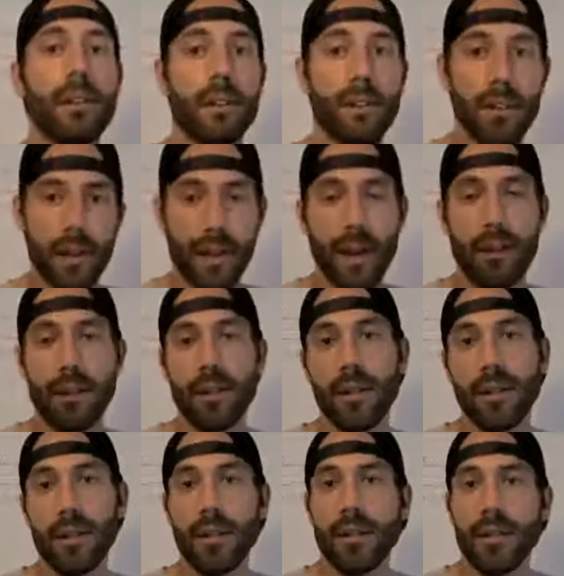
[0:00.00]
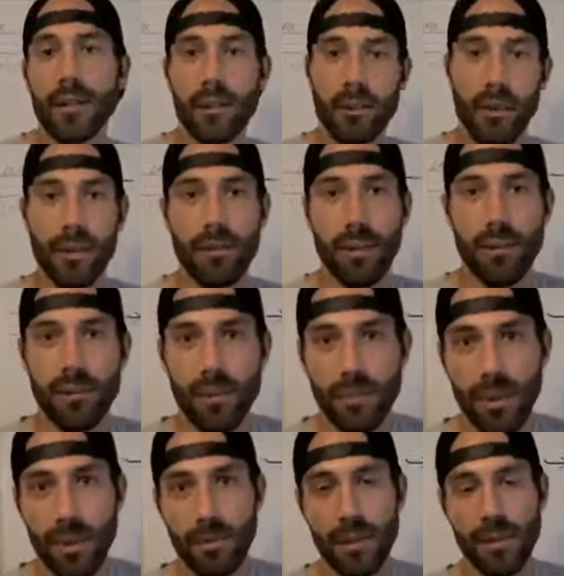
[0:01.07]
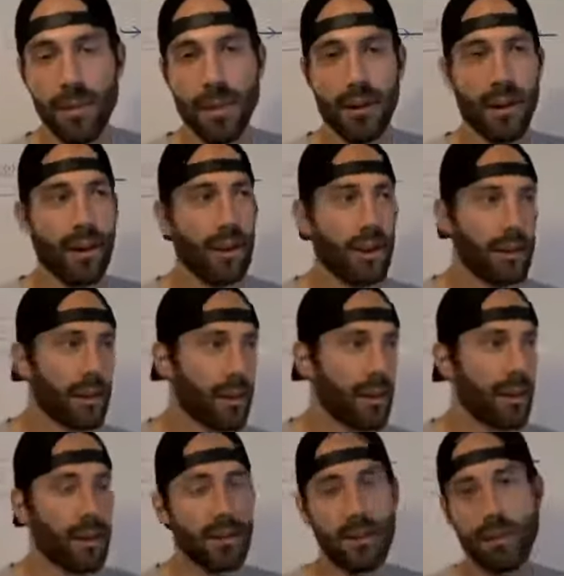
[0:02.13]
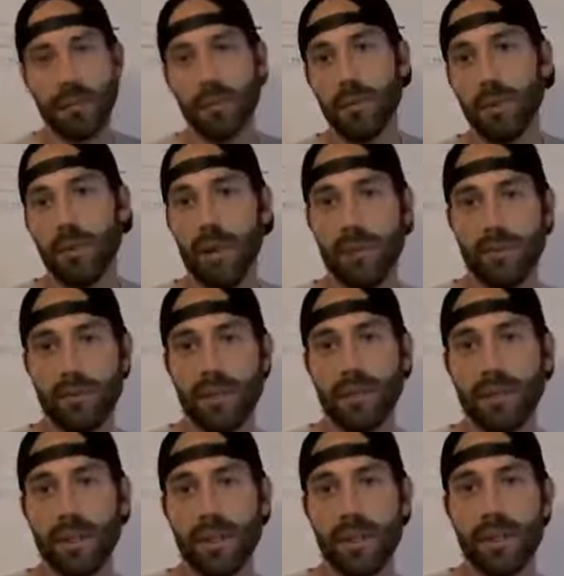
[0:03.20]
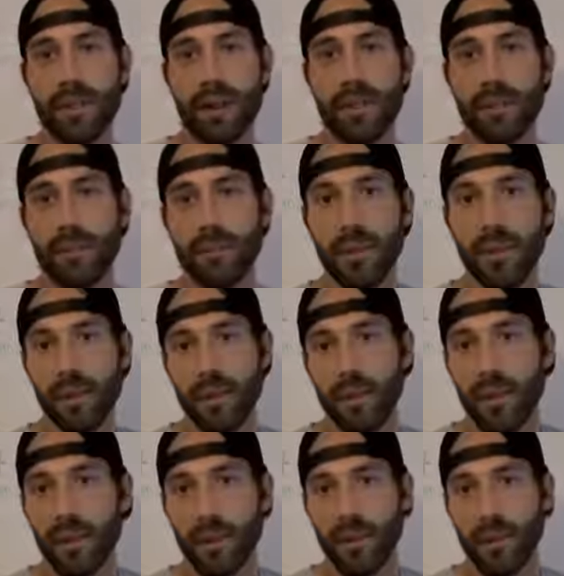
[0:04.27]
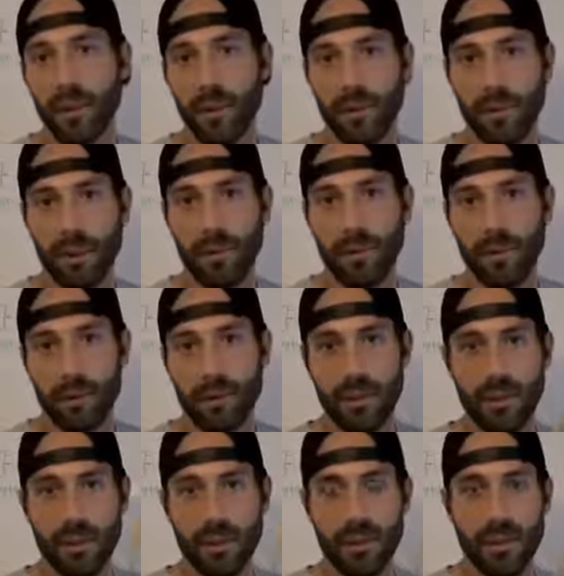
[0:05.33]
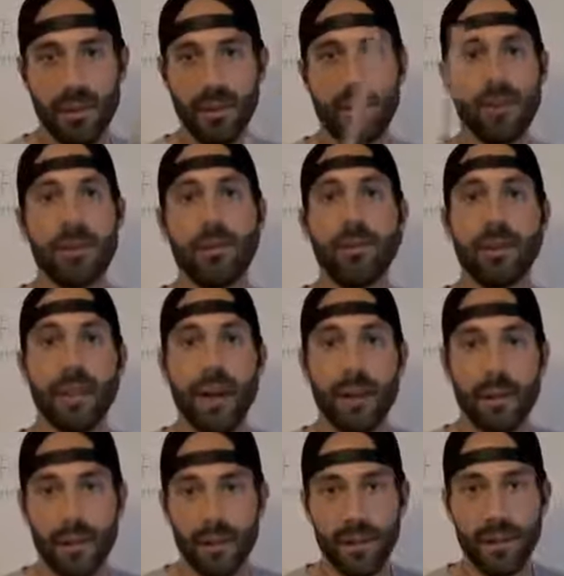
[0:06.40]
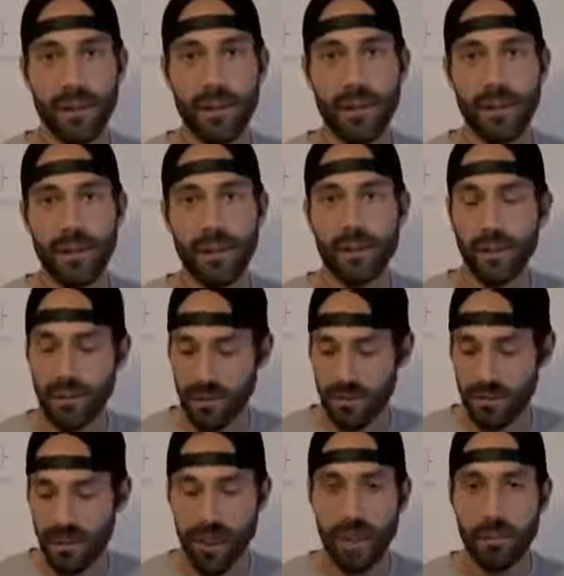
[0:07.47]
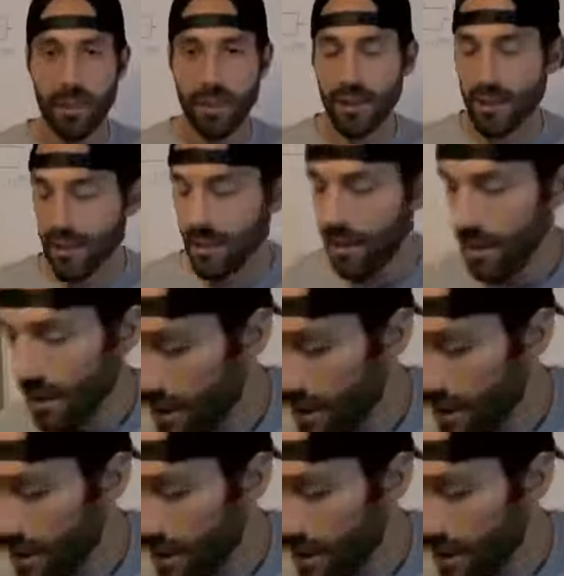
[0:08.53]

You can calculate this, and I played around with some numbers, and I got, you know, between 850 and 900 miles an hour for both airports. So I just said, let's just use 900. Just to keep it easy.